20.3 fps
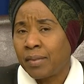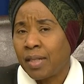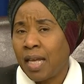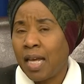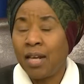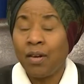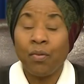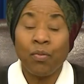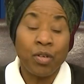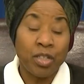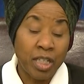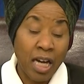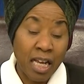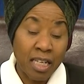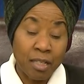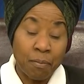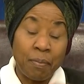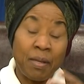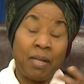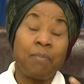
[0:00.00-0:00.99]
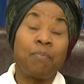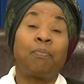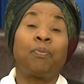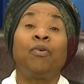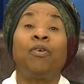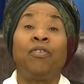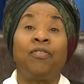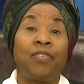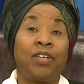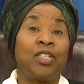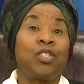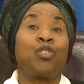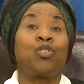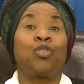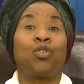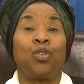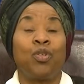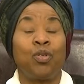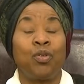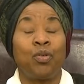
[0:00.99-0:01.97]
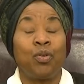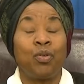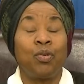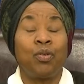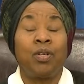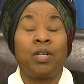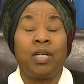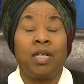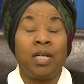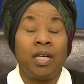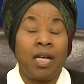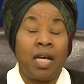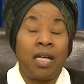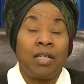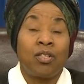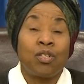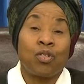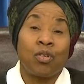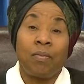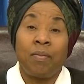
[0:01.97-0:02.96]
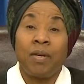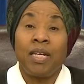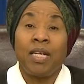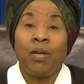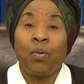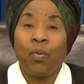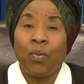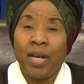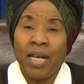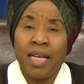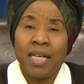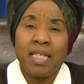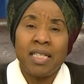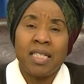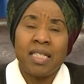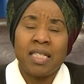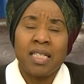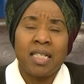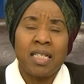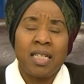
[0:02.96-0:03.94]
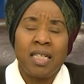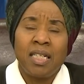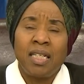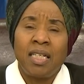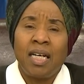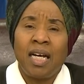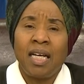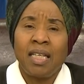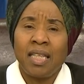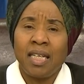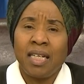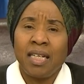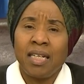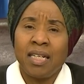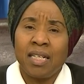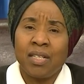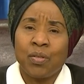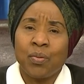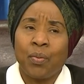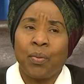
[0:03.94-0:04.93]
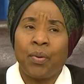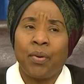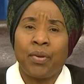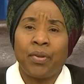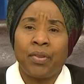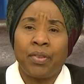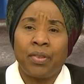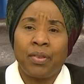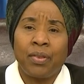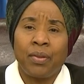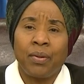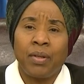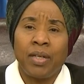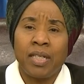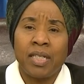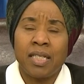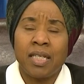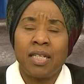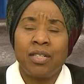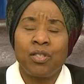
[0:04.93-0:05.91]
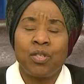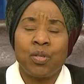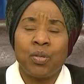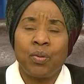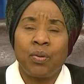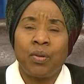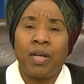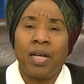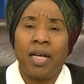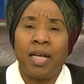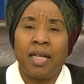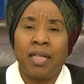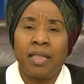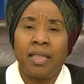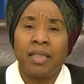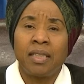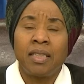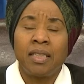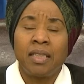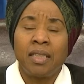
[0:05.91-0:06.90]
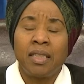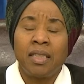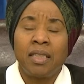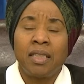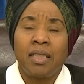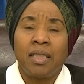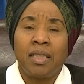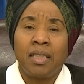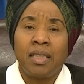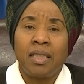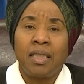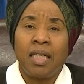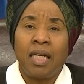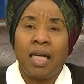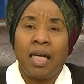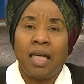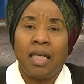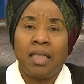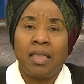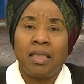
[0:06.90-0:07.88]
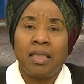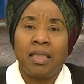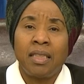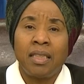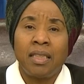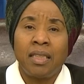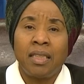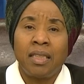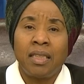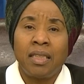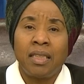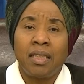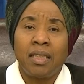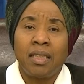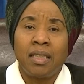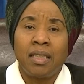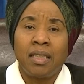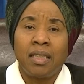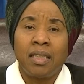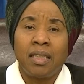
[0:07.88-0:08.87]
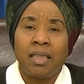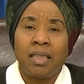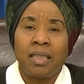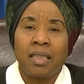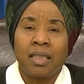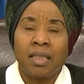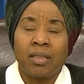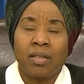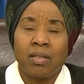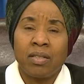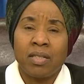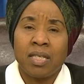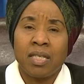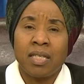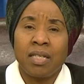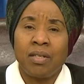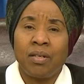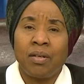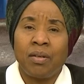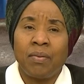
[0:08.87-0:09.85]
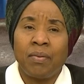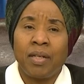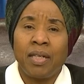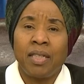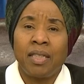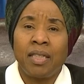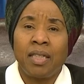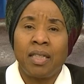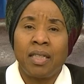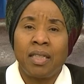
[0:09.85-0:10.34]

and which has been proven to you in so many ways, I think it is worth to listen to and, and consider it.